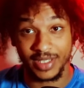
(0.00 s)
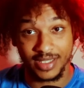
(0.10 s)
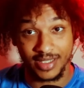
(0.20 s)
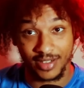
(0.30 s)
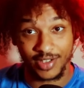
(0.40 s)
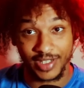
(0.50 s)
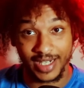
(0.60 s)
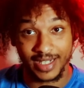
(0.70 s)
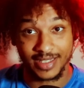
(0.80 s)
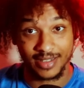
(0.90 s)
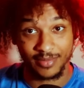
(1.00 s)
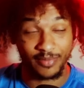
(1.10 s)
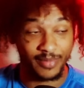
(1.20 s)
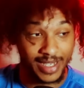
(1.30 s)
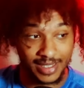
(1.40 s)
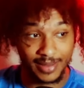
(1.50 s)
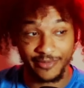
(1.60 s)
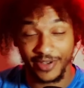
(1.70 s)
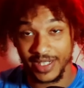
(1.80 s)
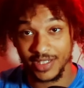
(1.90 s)
these younger guys and making them
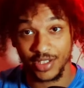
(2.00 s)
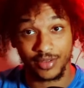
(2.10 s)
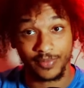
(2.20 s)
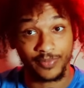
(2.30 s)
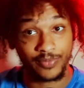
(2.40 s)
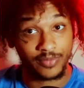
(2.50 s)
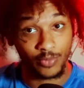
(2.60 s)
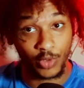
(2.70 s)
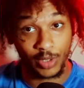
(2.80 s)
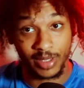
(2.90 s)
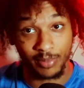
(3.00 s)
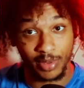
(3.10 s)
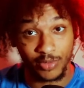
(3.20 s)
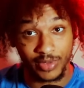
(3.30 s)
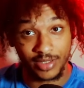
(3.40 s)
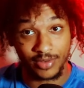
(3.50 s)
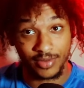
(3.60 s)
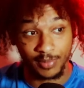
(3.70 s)
fight each other, what about a Bo Nickal?